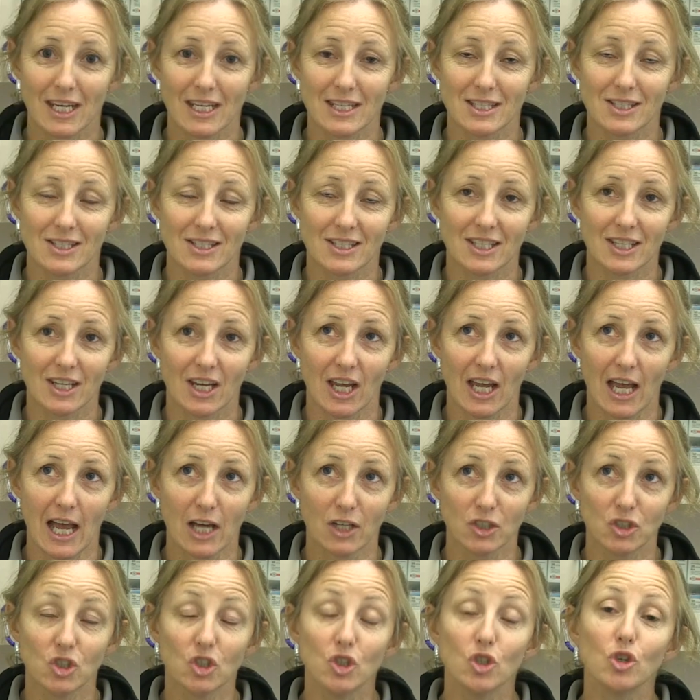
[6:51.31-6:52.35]
It's
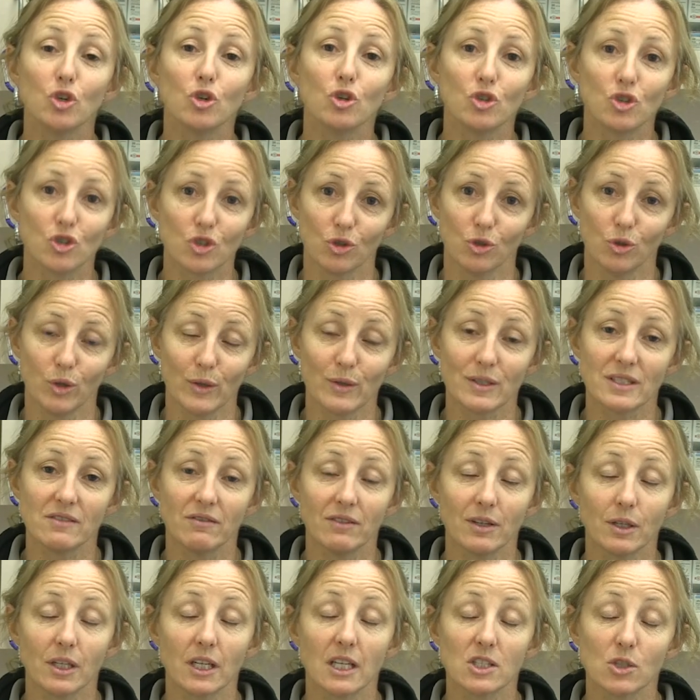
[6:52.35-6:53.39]
unusual, or it's
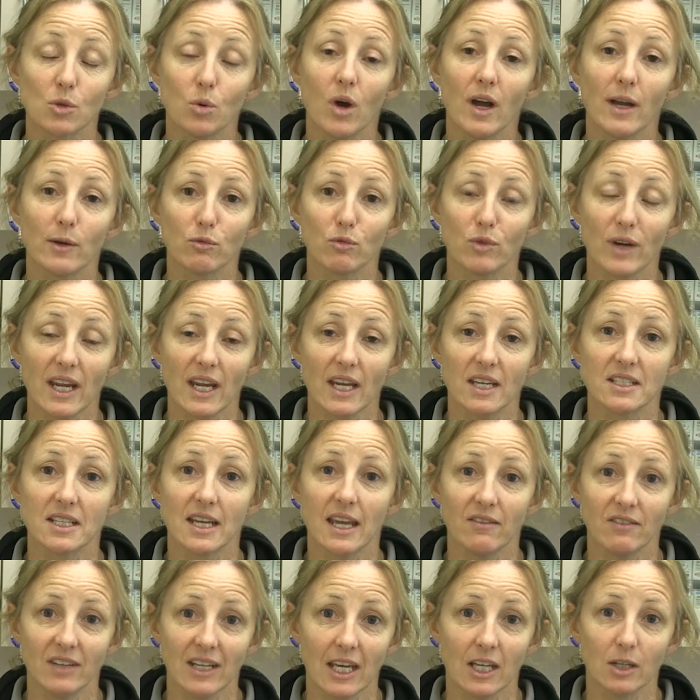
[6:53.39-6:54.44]
very, it's quite rare to
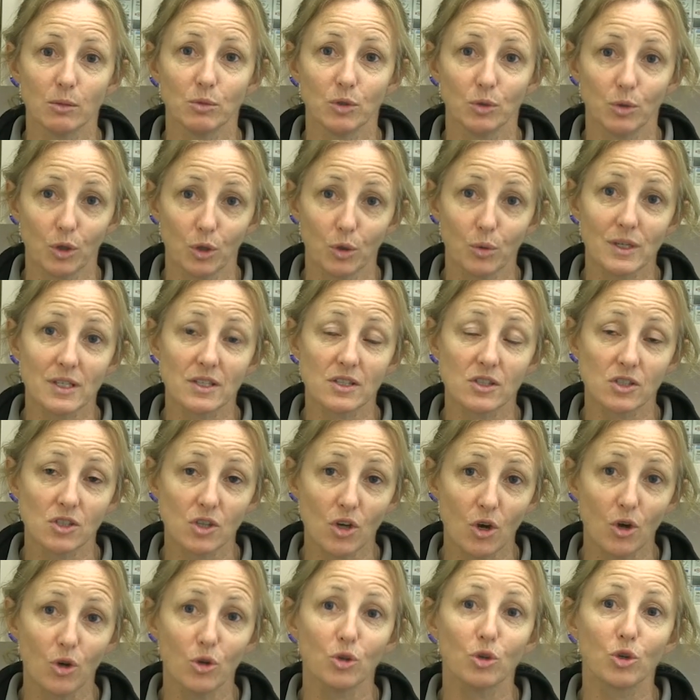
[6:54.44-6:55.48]
have an animal who is
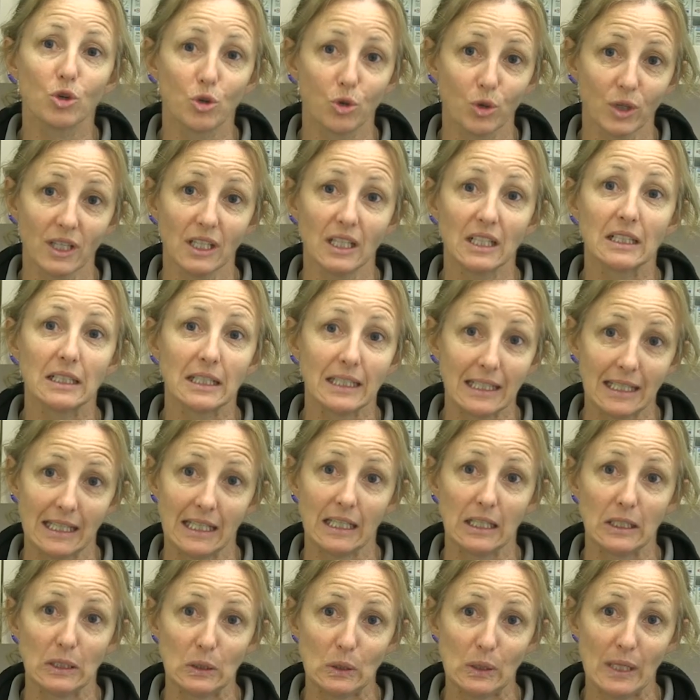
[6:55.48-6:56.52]
so
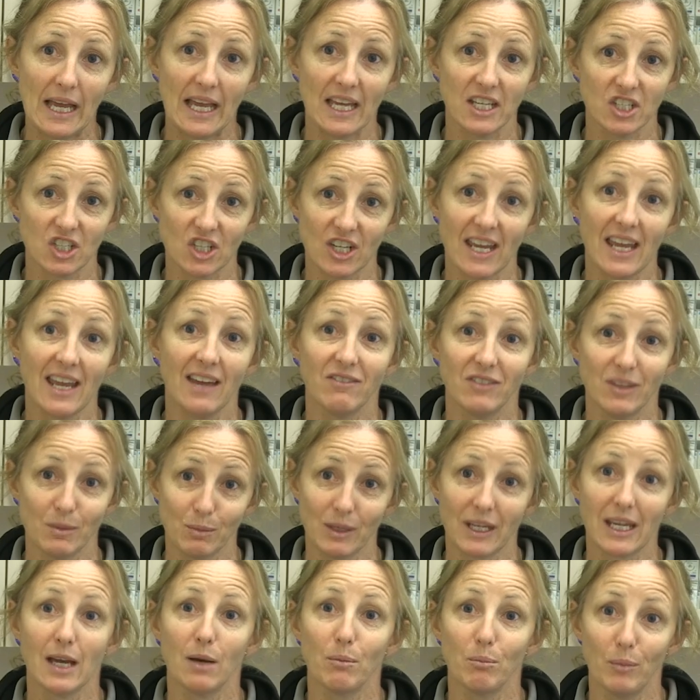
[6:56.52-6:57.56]
critically ill and to have them
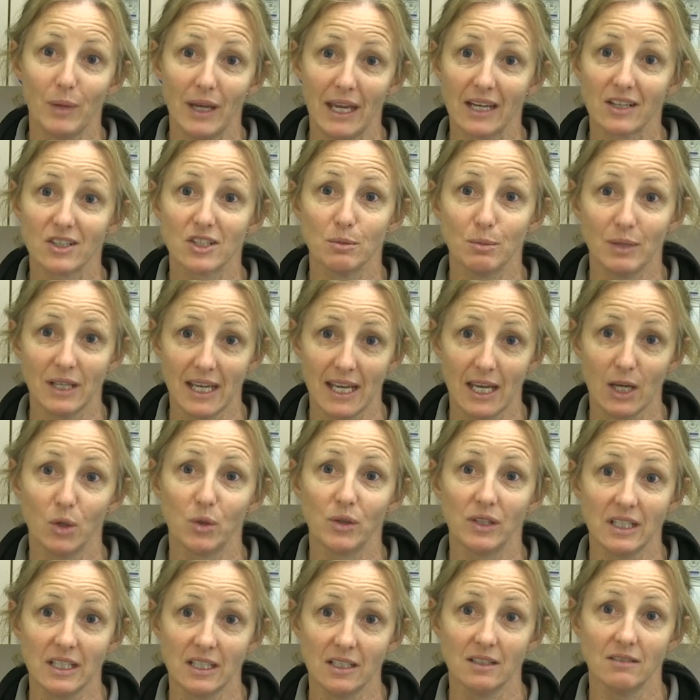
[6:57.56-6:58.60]
come back to be a
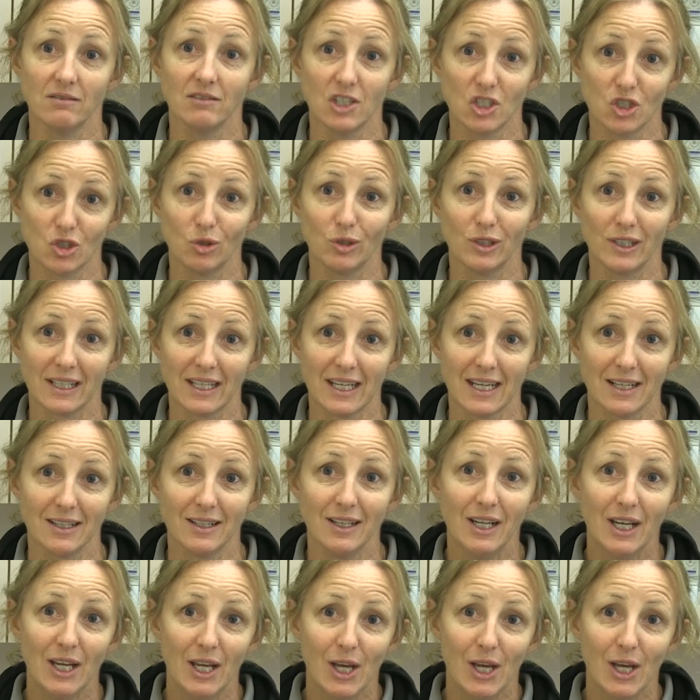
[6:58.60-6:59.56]
healthy individual again.